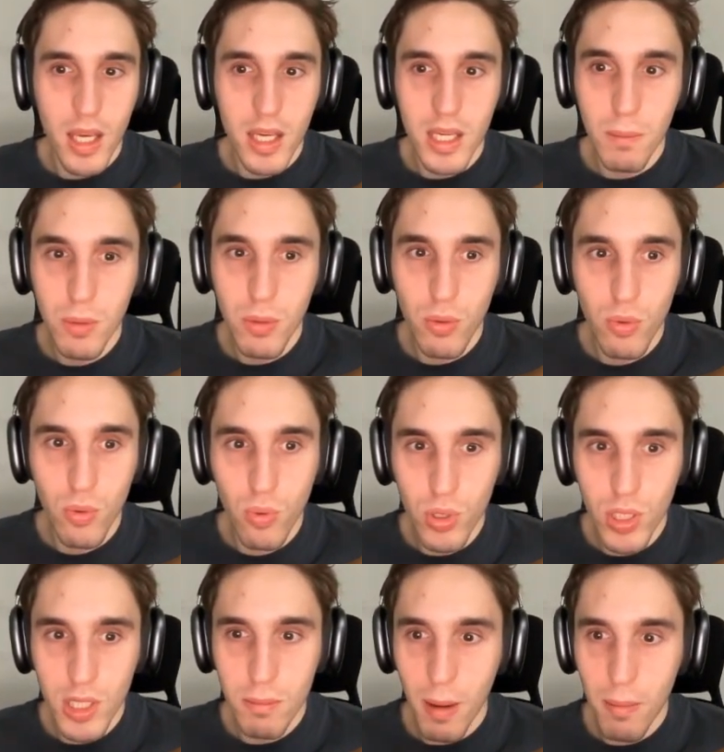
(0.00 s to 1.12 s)
if you're good
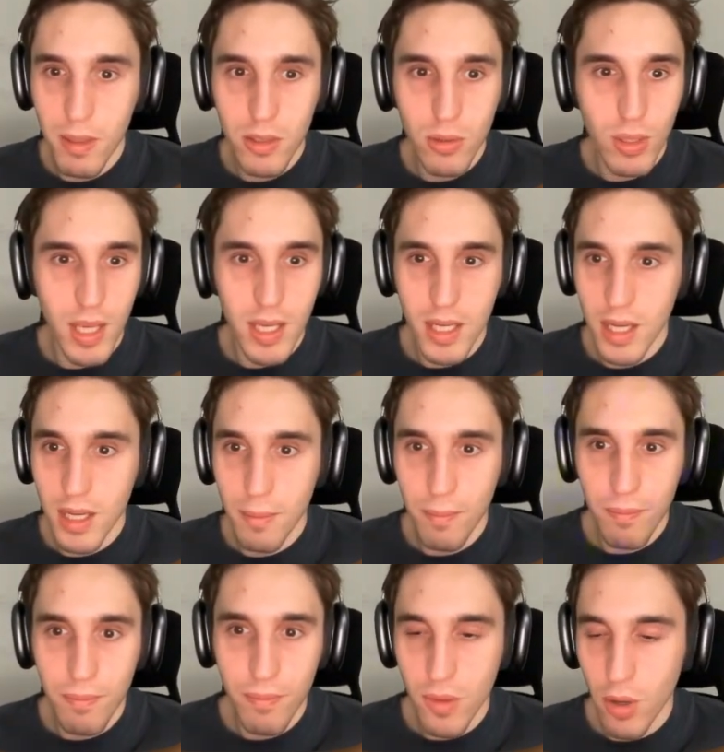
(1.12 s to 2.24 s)
at Bubble, you like
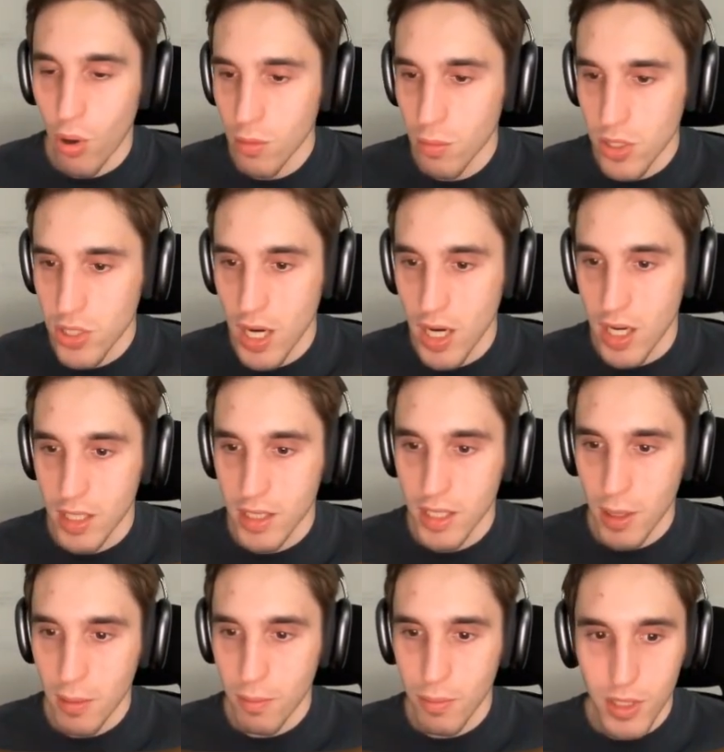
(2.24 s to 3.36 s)
almost there in
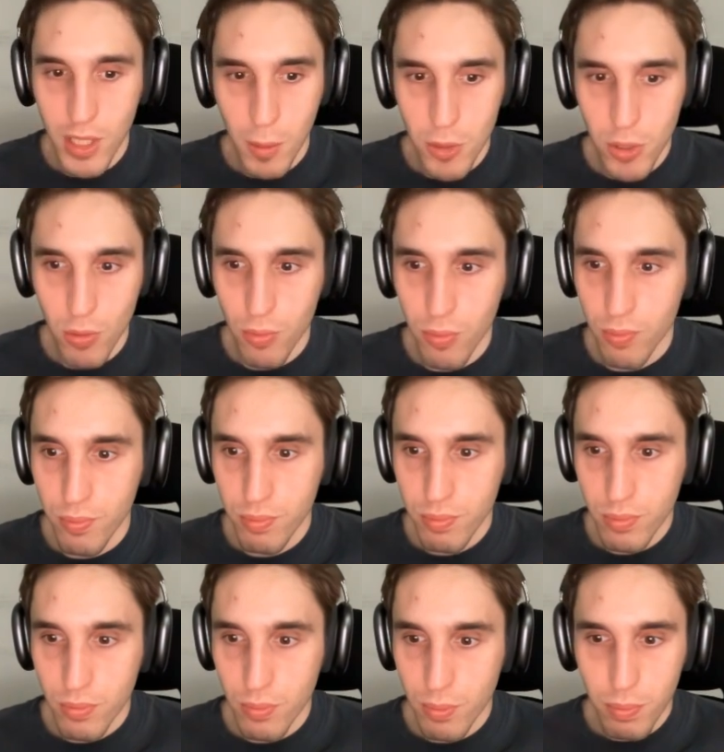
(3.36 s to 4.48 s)
terms of
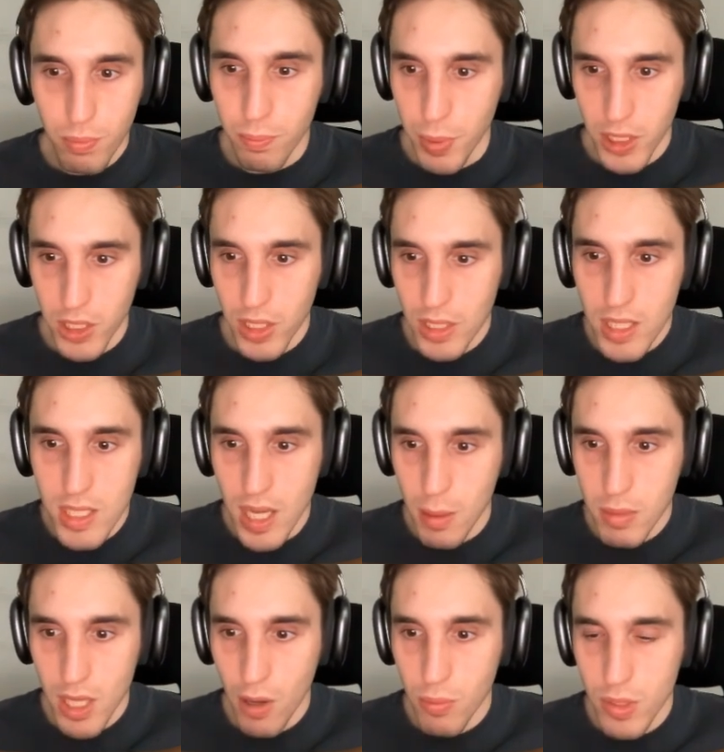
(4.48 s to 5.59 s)
building the same
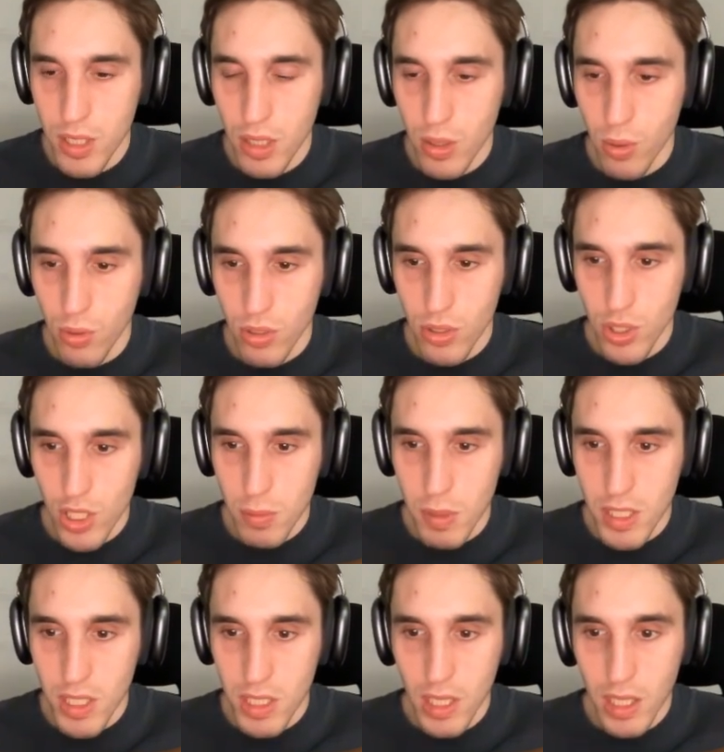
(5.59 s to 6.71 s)
stuff as the code. You're just
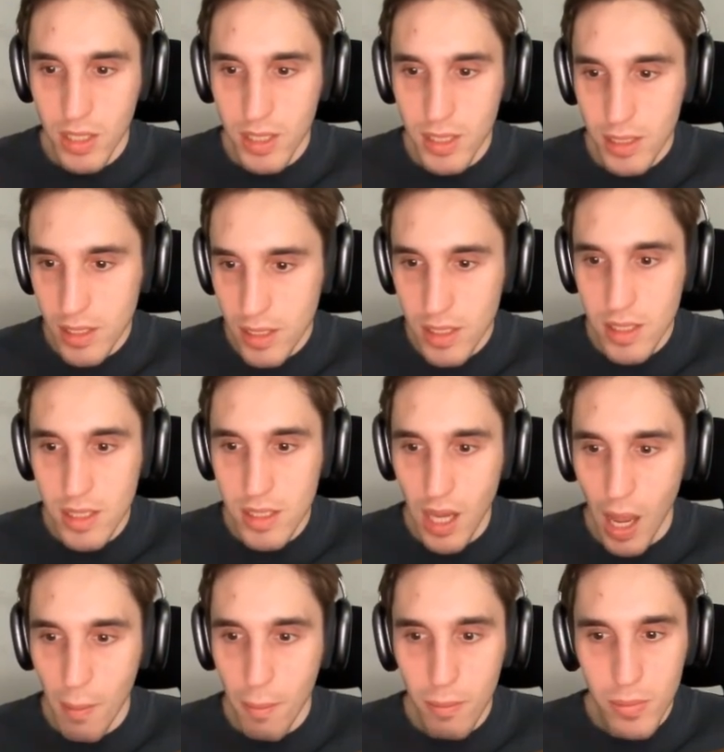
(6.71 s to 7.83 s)
missing
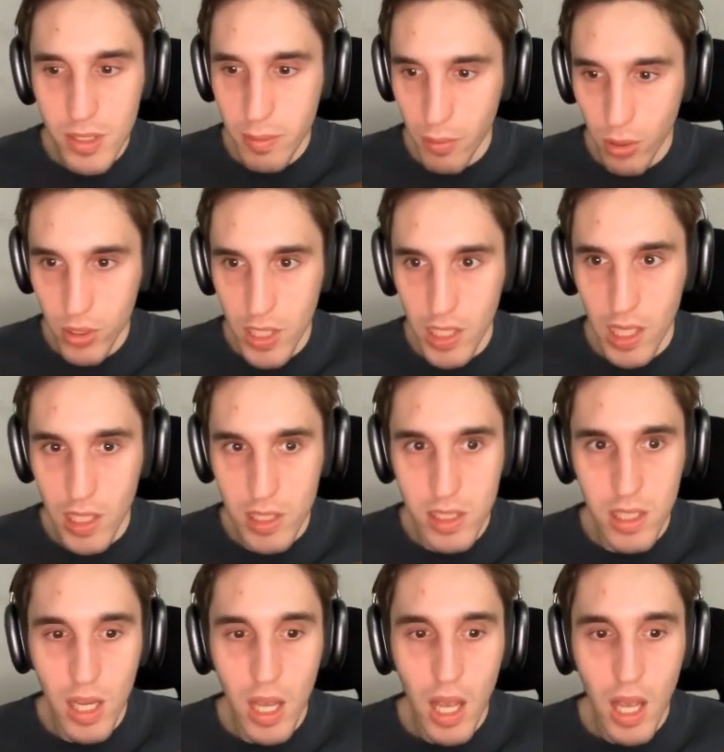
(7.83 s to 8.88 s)
some small details.